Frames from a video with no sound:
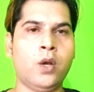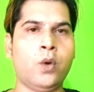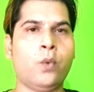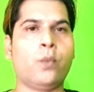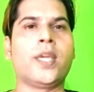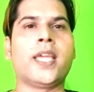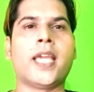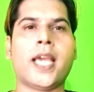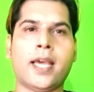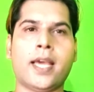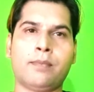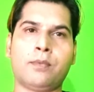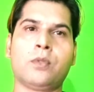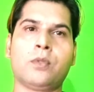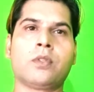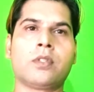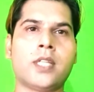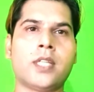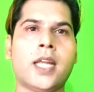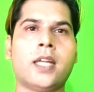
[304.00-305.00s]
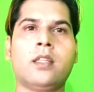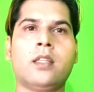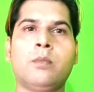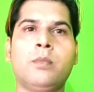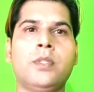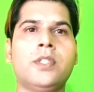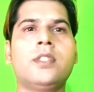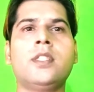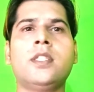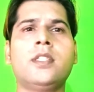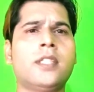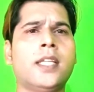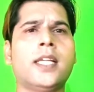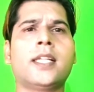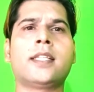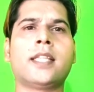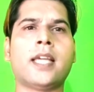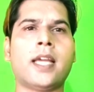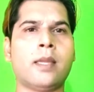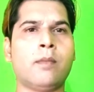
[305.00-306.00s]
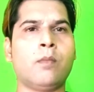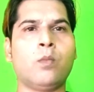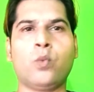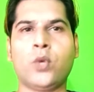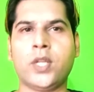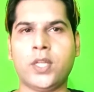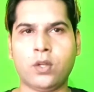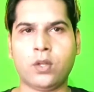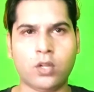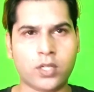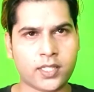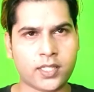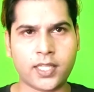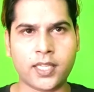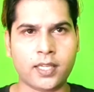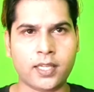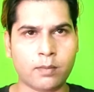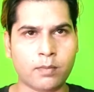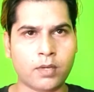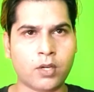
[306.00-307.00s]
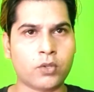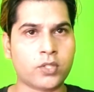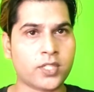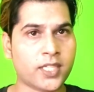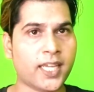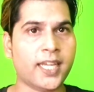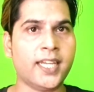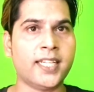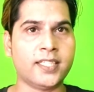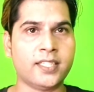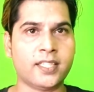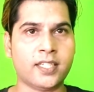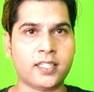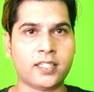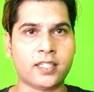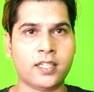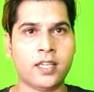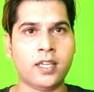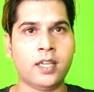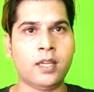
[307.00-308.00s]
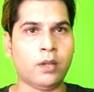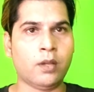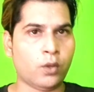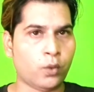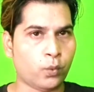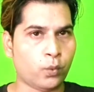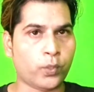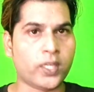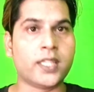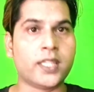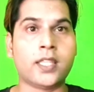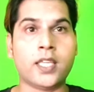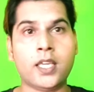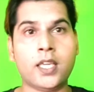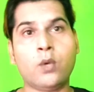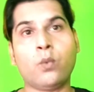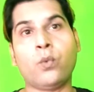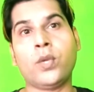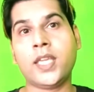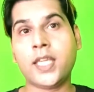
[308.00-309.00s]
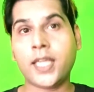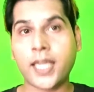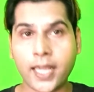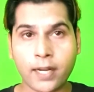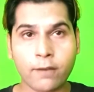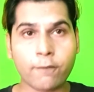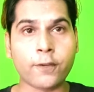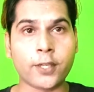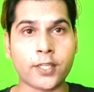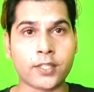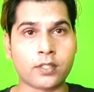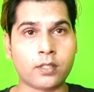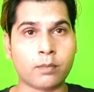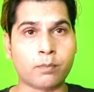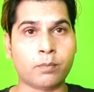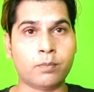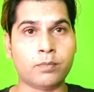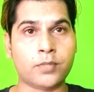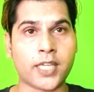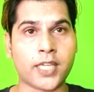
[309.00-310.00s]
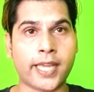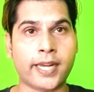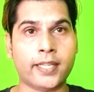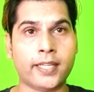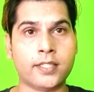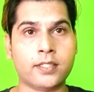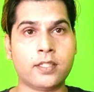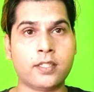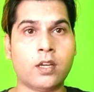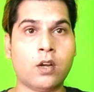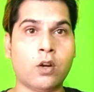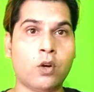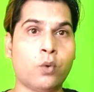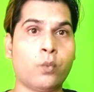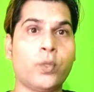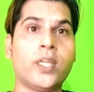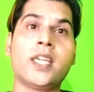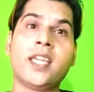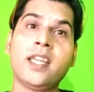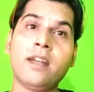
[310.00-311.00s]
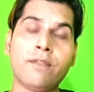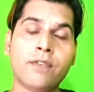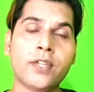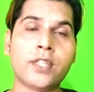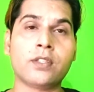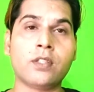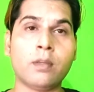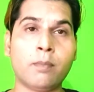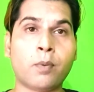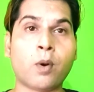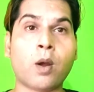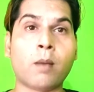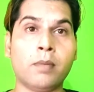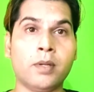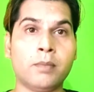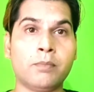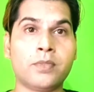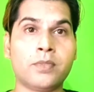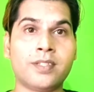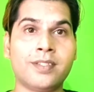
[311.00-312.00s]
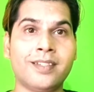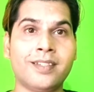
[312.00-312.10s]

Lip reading: we have to start the business, that time we not think about challenges. We think we can fix the challenge or we can fix the problems.